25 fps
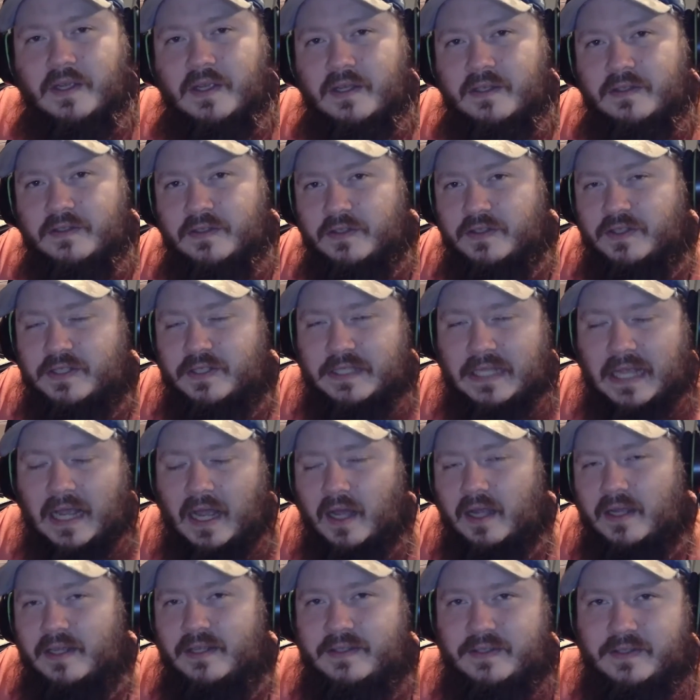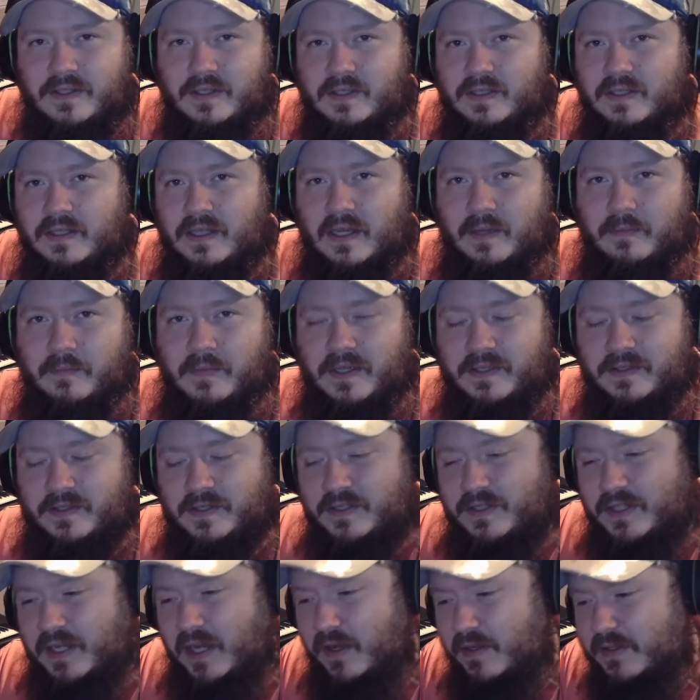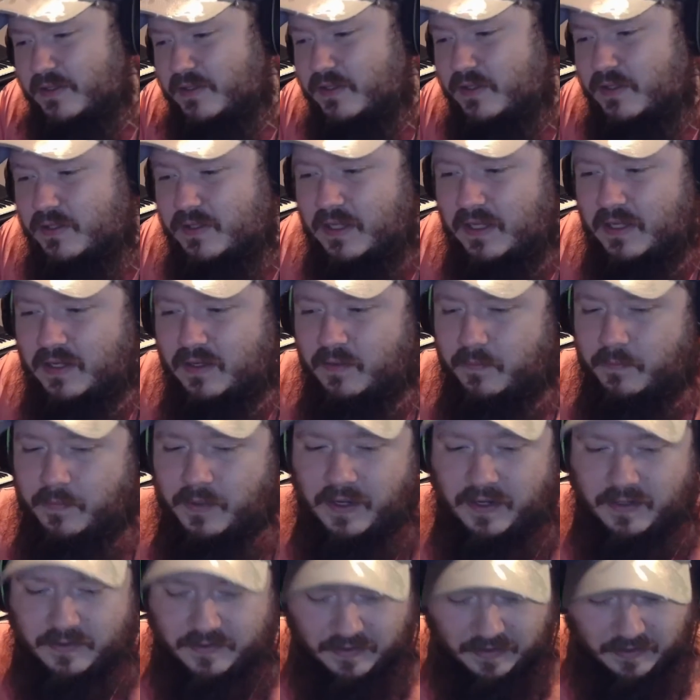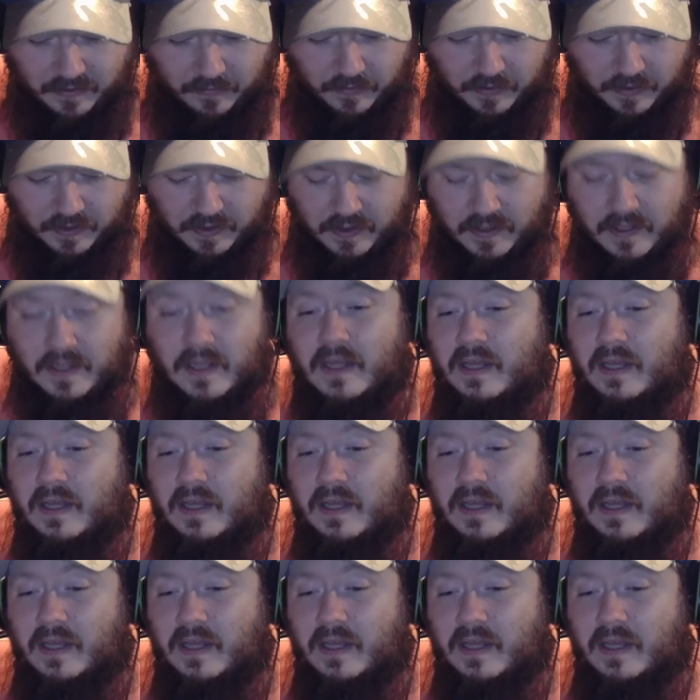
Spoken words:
to just how he took that message, how he took that impact and everything.